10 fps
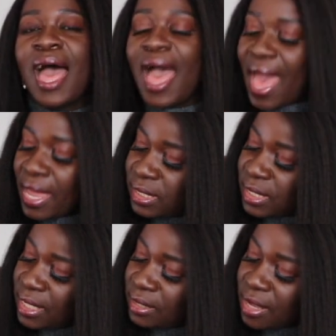And
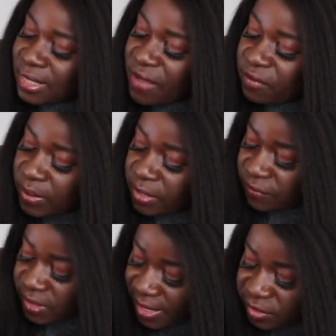it does have a bit
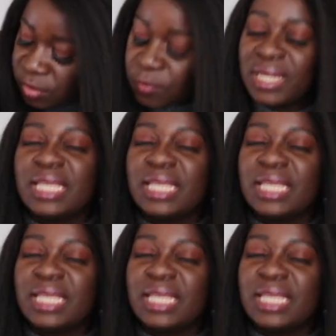of texture to it.